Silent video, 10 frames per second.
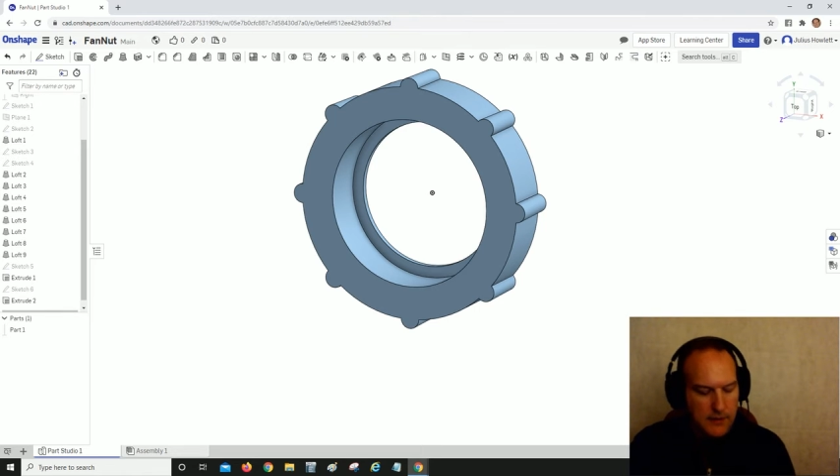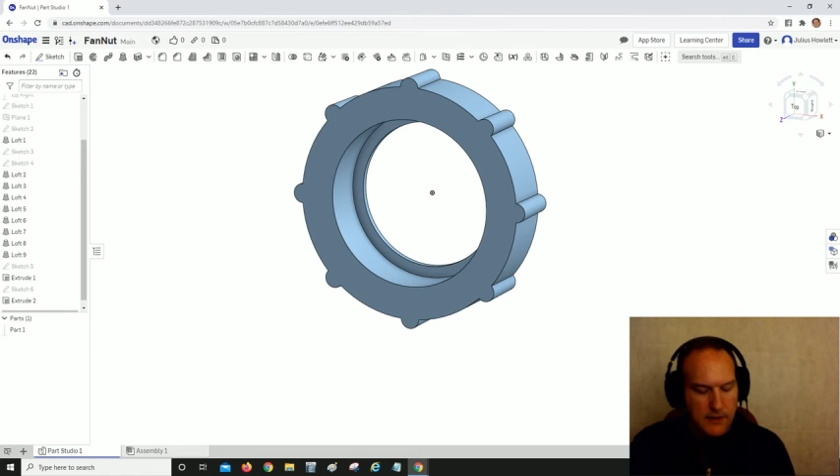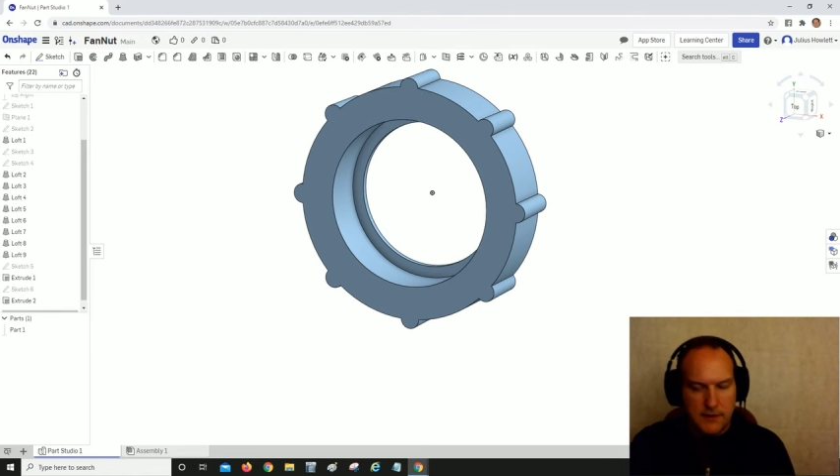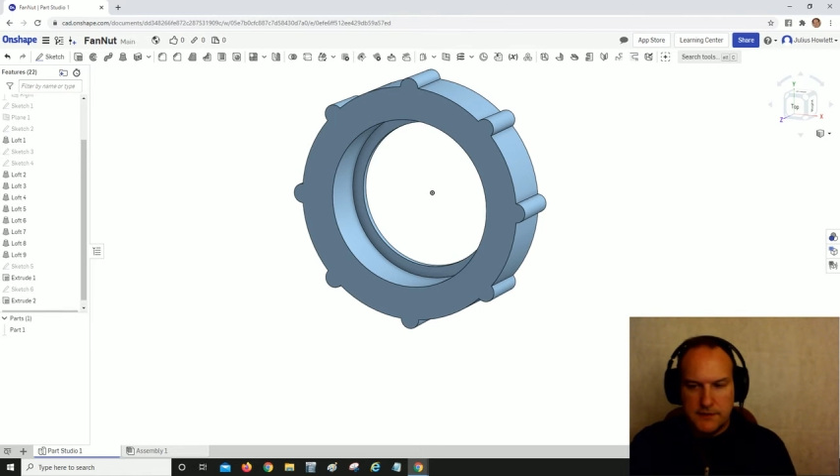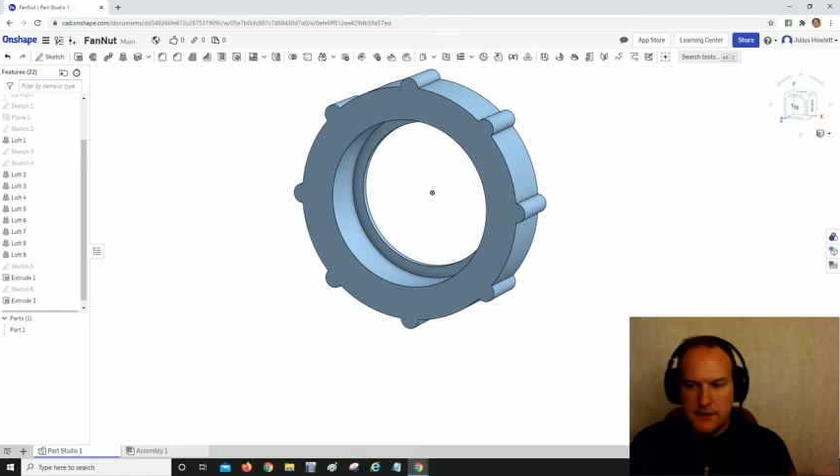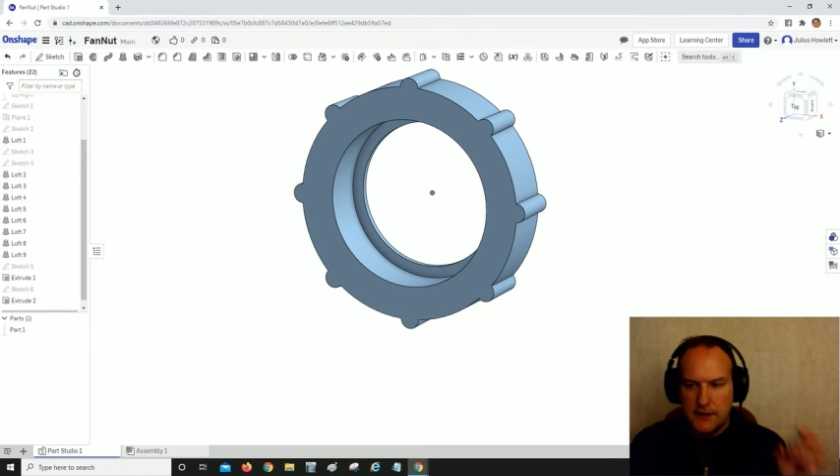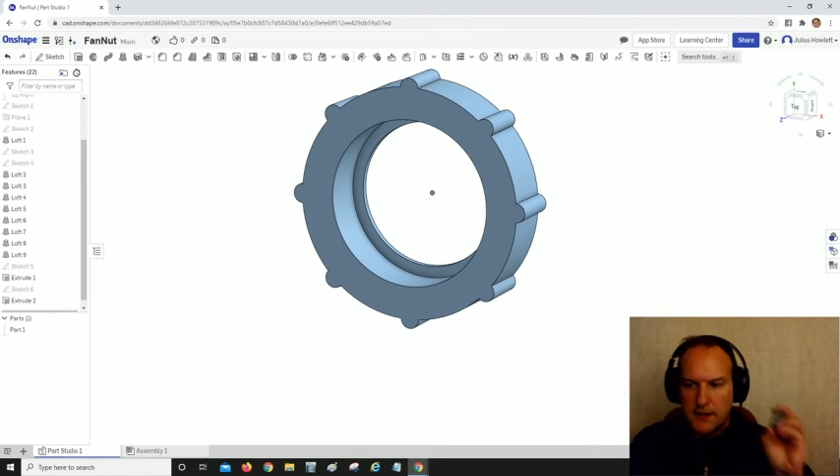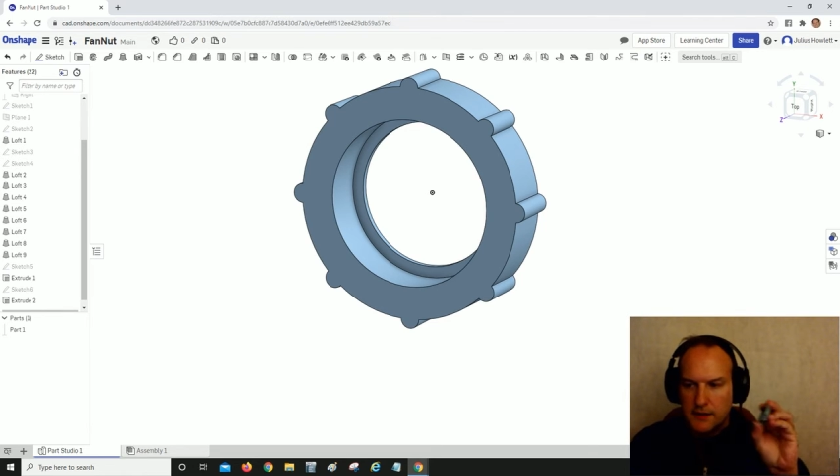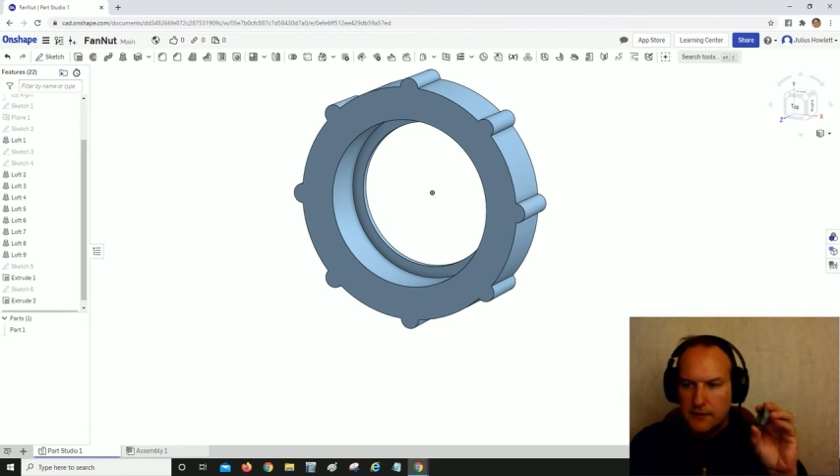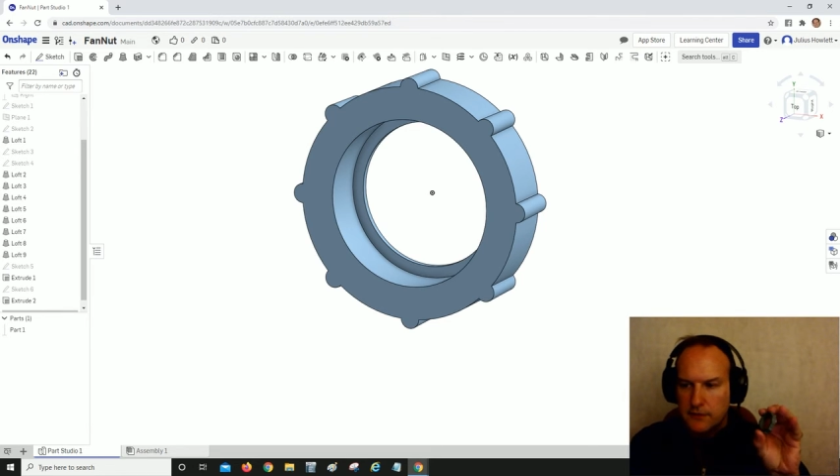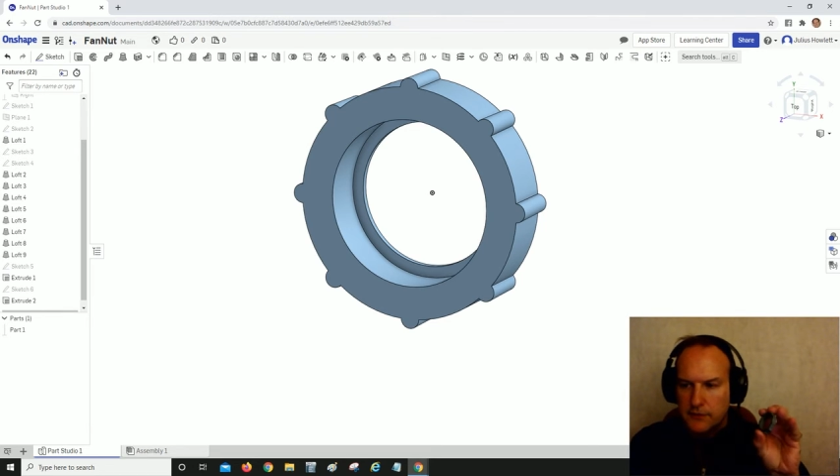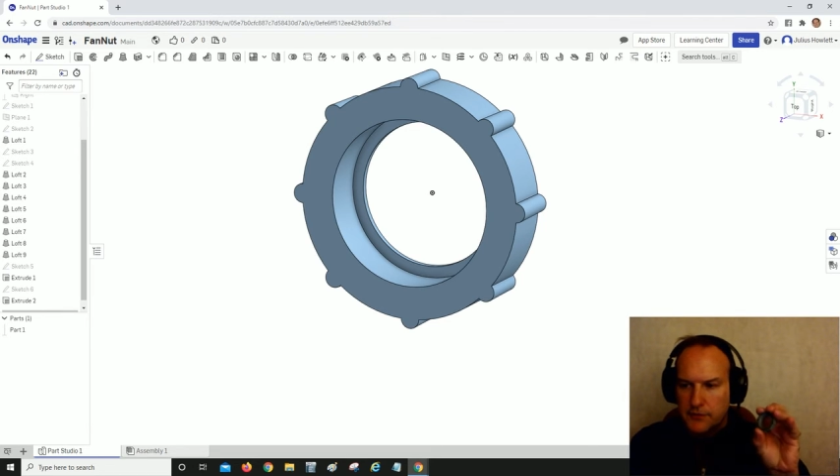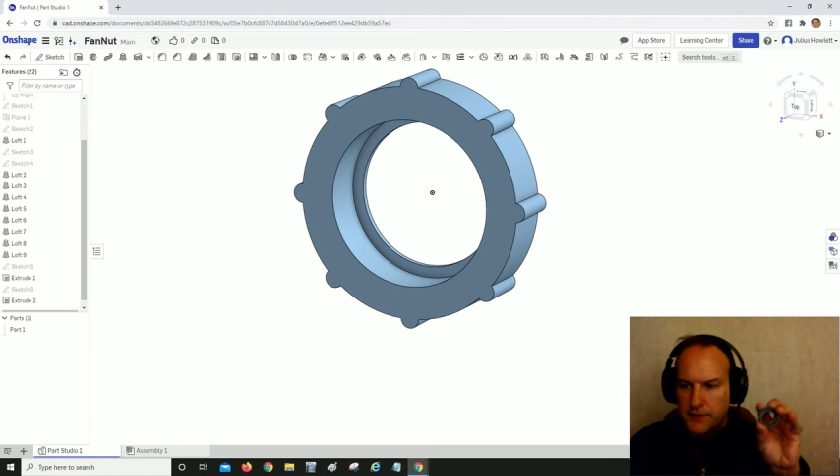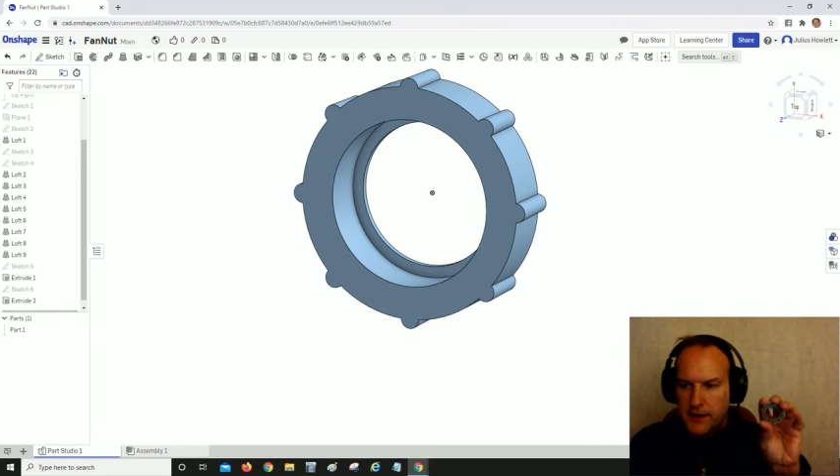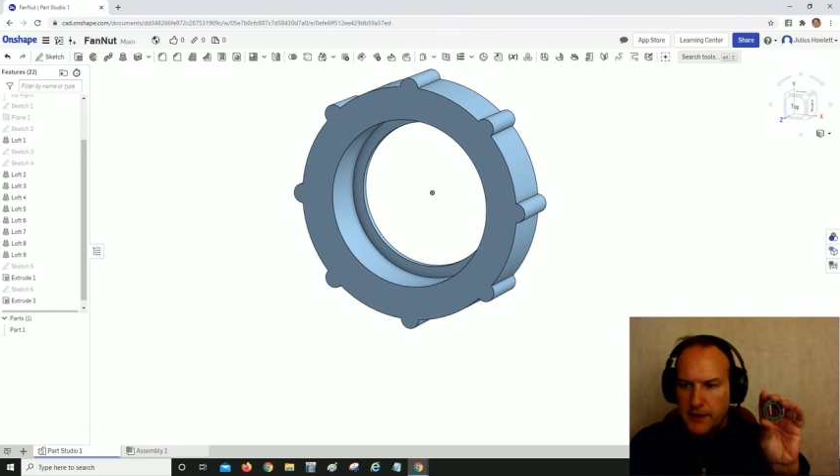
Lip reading: It's the little thread